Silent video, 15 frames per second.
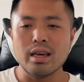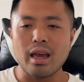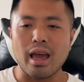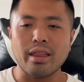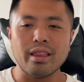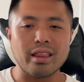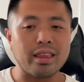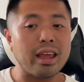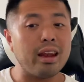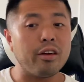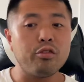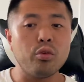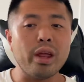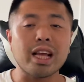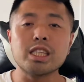And then I
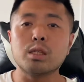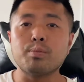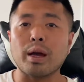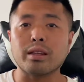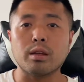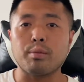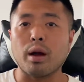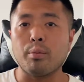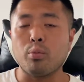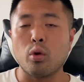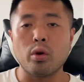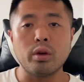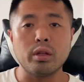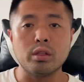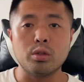fully expected my
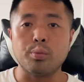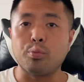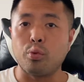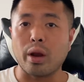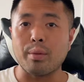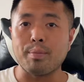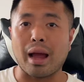opponent to bring